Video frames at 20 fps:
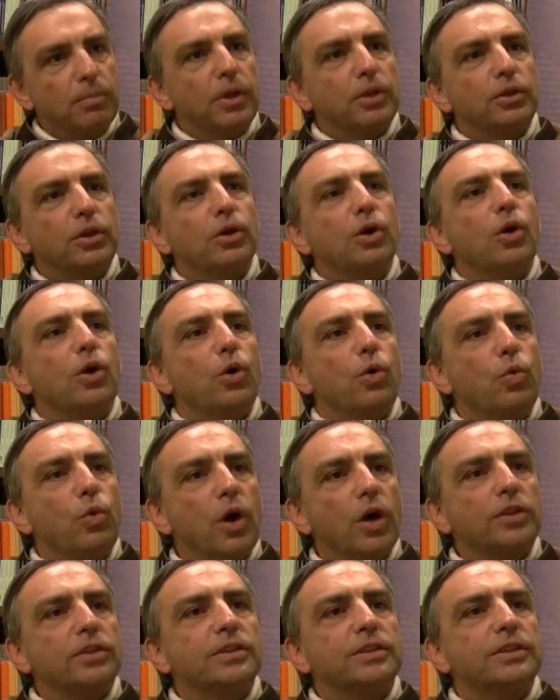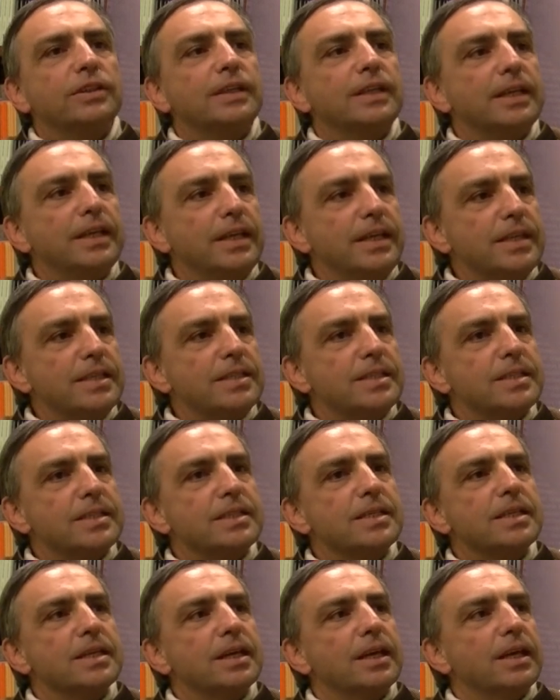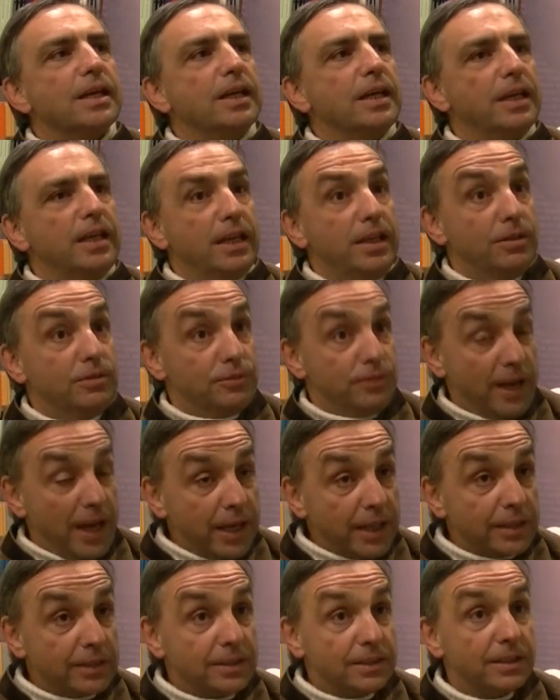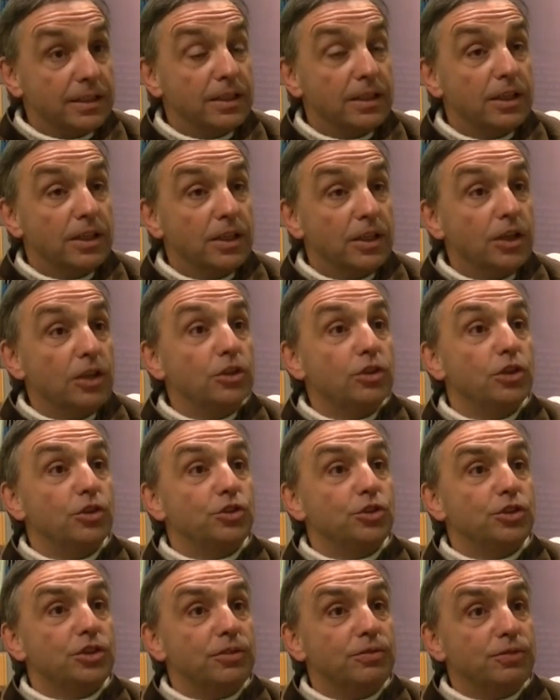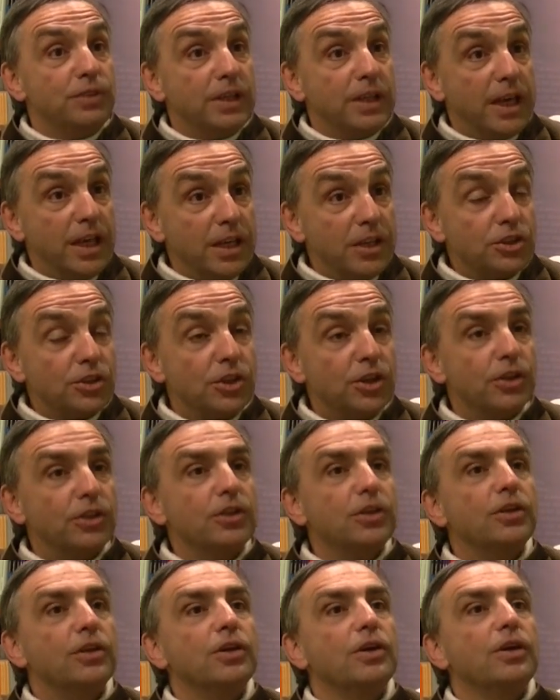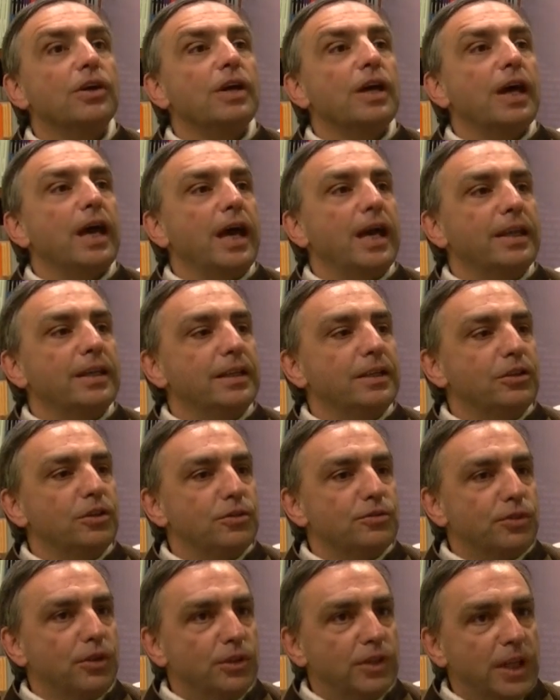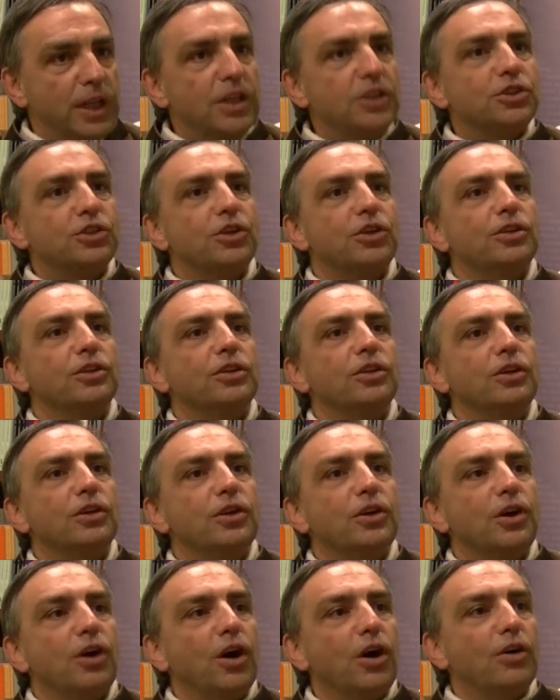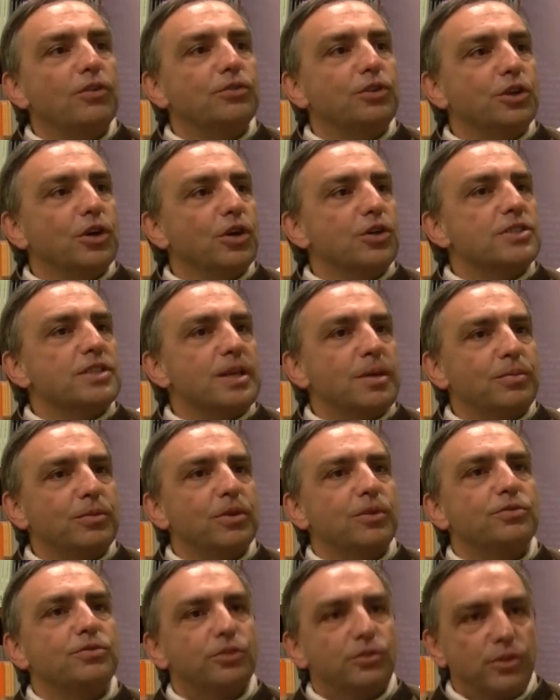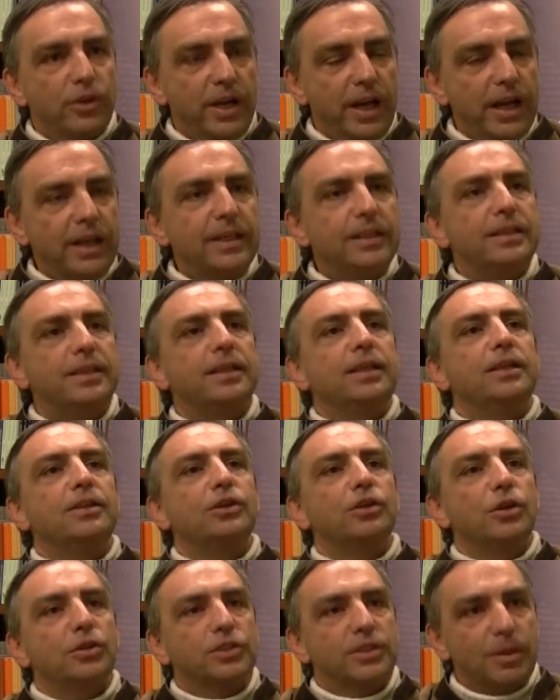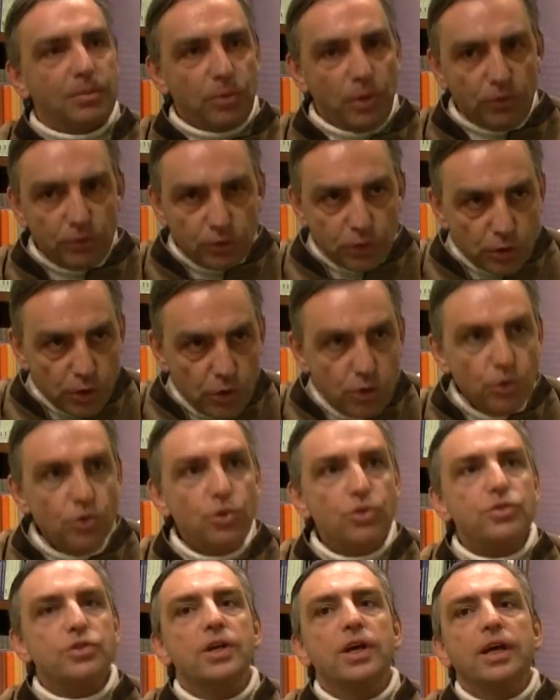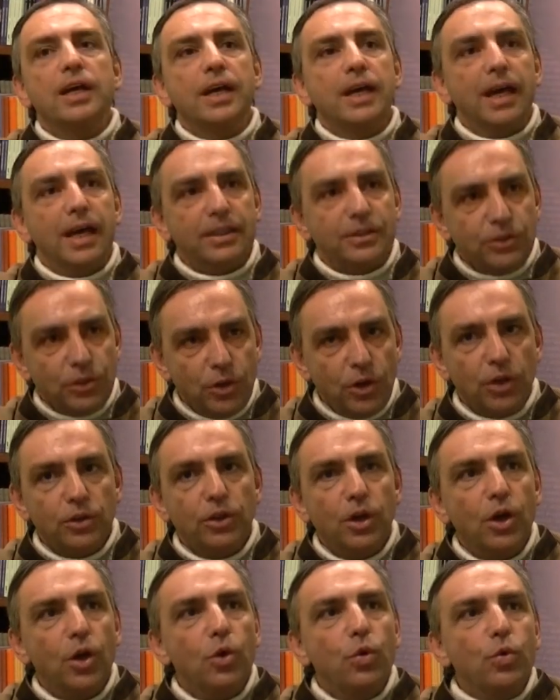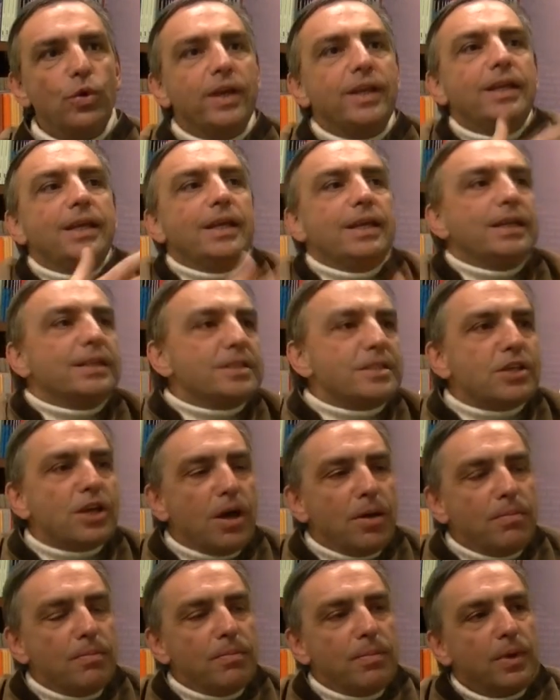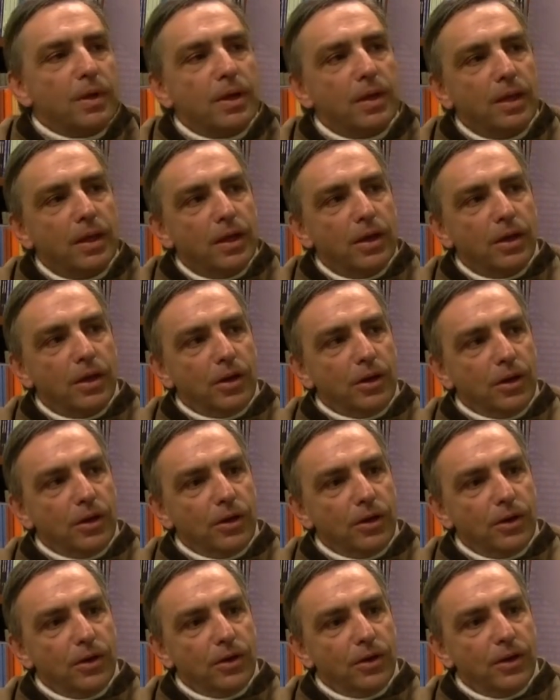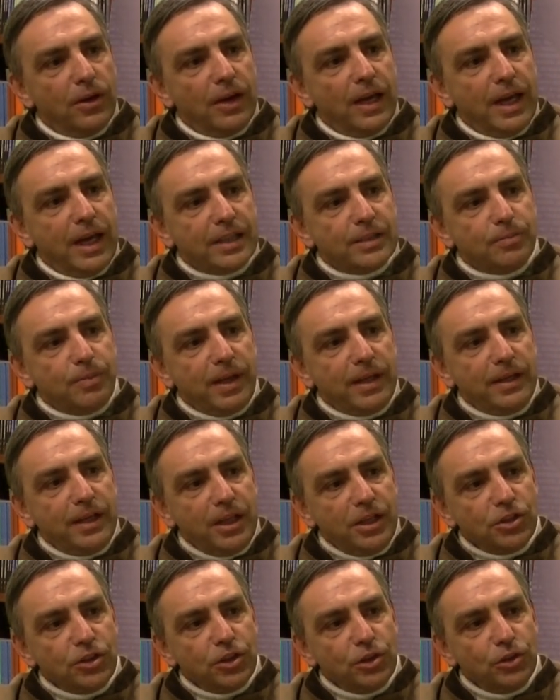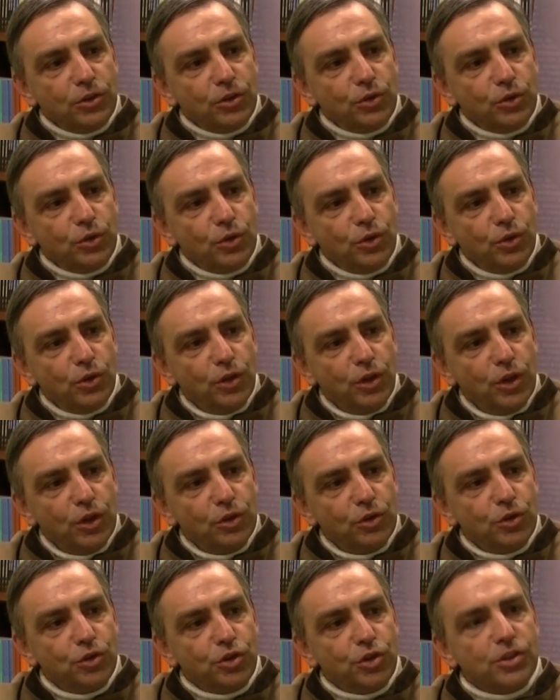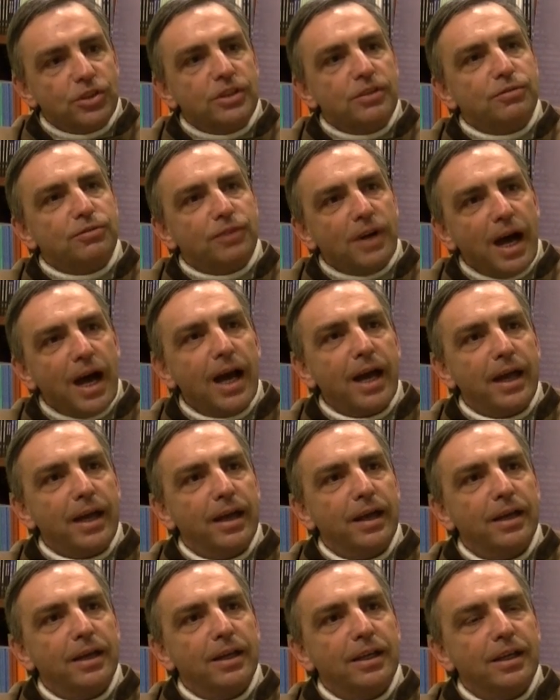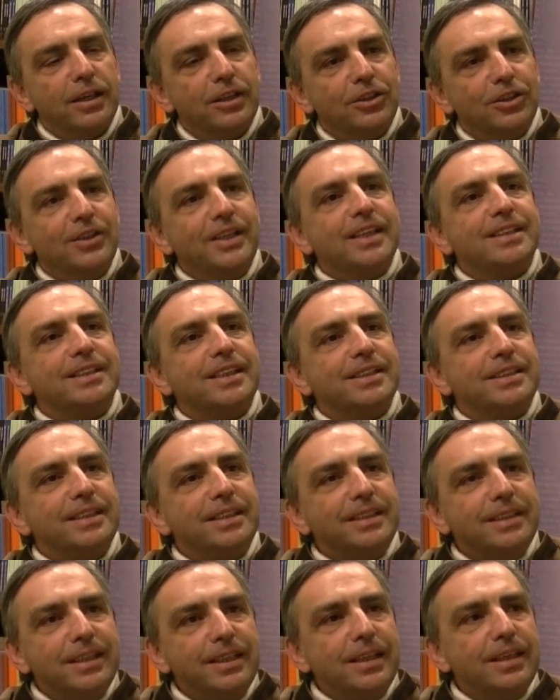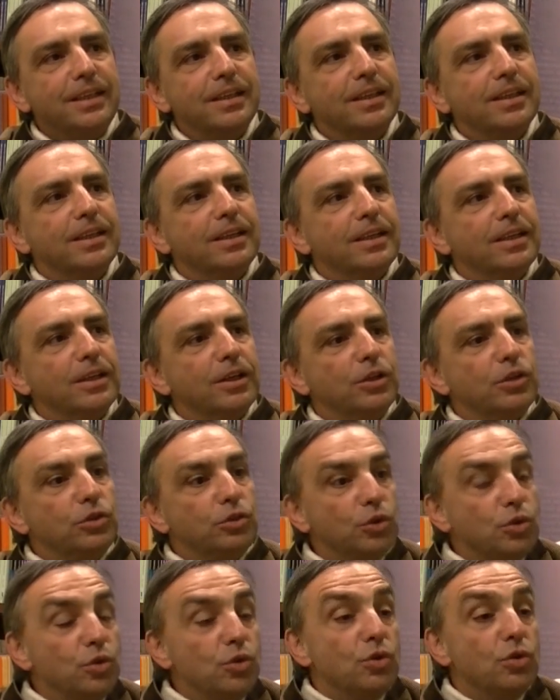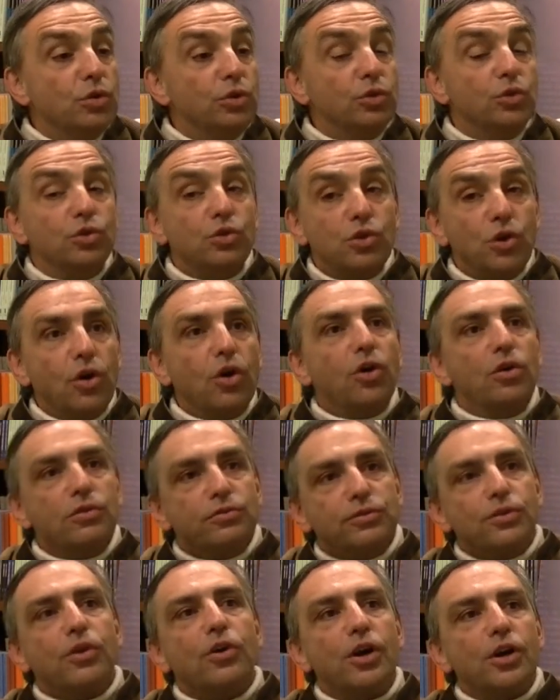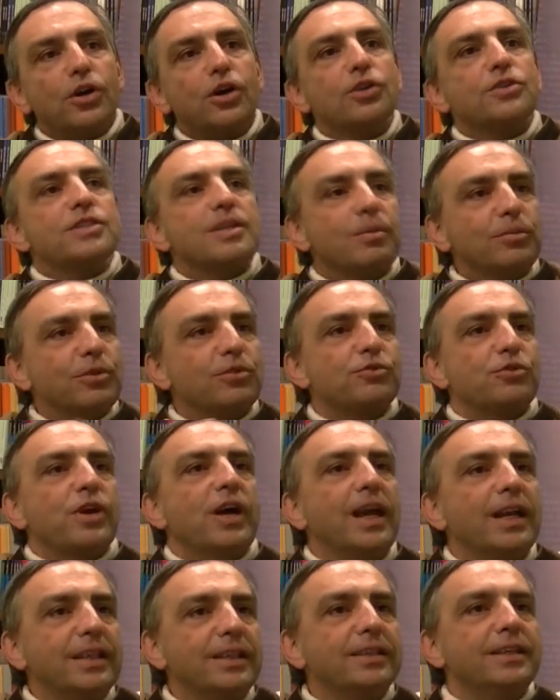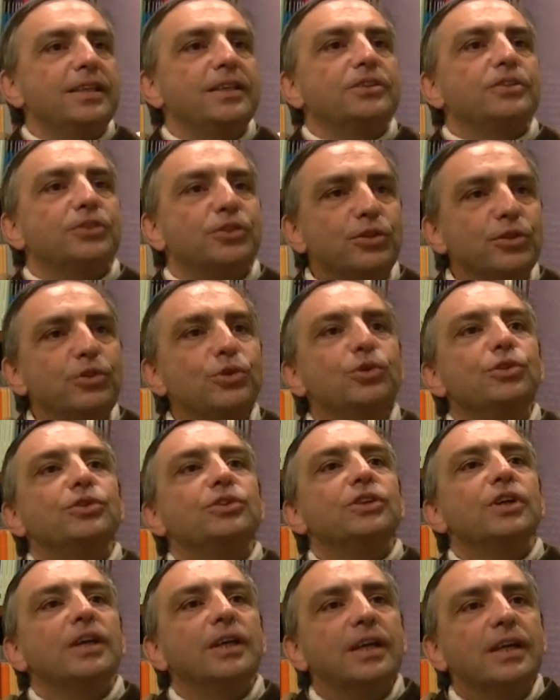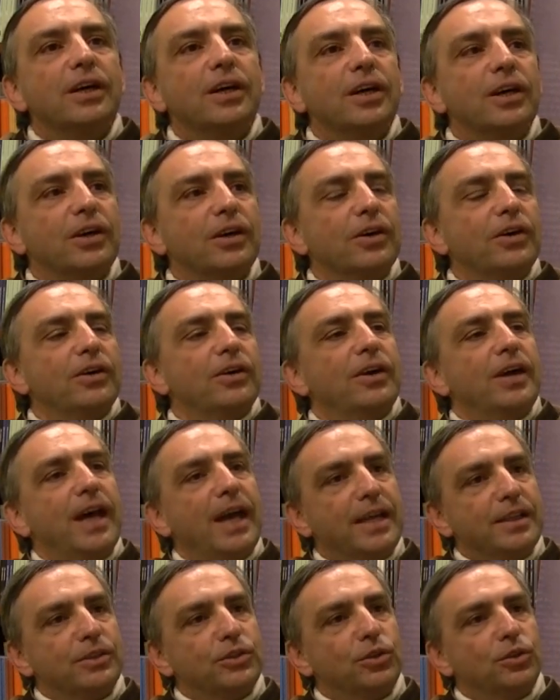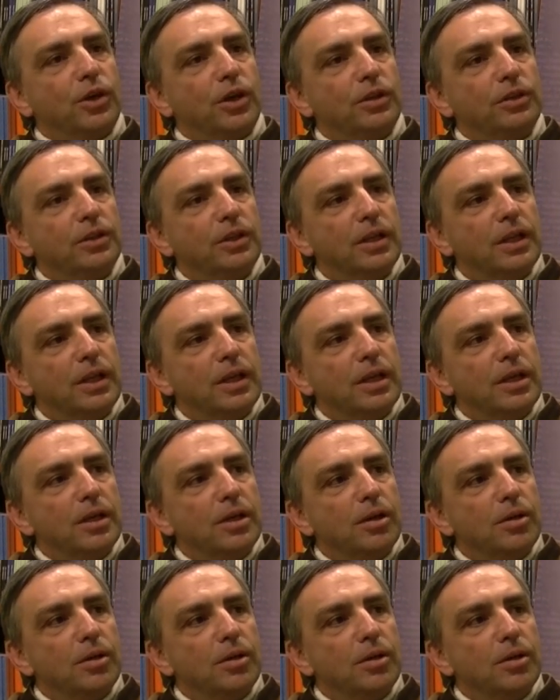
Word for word: But what is, in fact, the justification and the foundation of the concept of reality, the concept of truth, and so on. We need some uh, explanation to, to justify the necessity to call for a concept of reality, truth, uh, and so on.